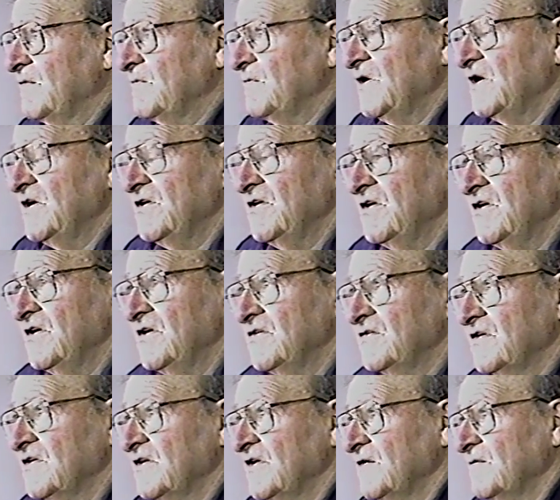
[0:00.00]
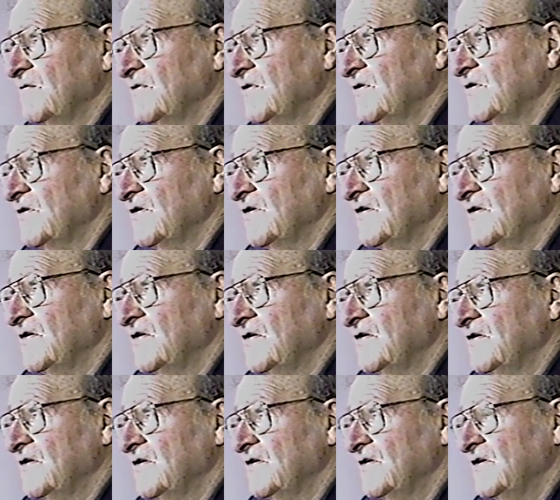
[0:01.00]
But he said, I'm going to
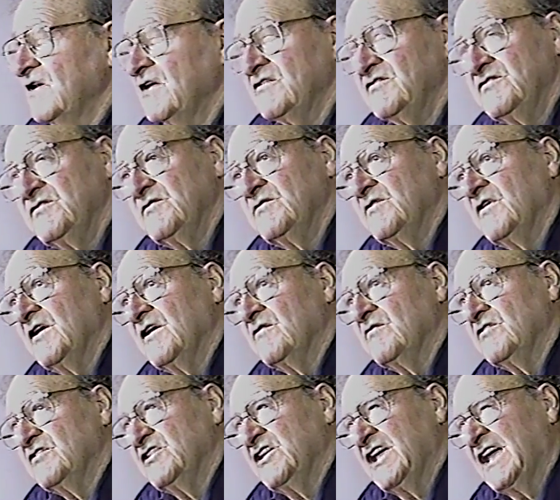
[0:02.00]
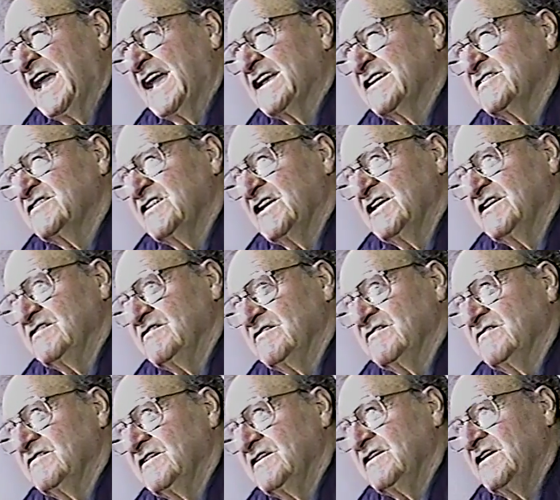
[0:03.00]
let you have it. The accent, you
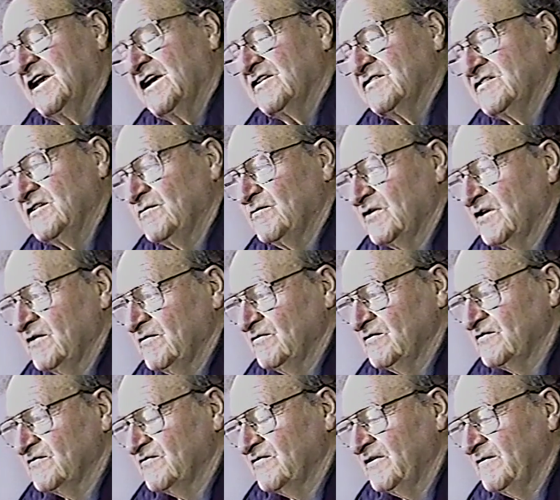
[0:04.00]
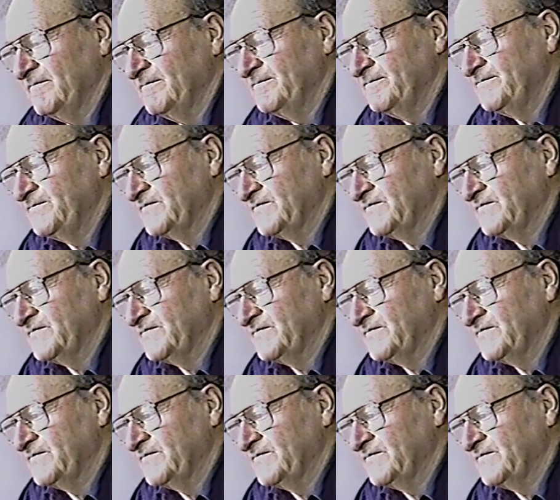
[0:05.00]
see, he asked him where he was from.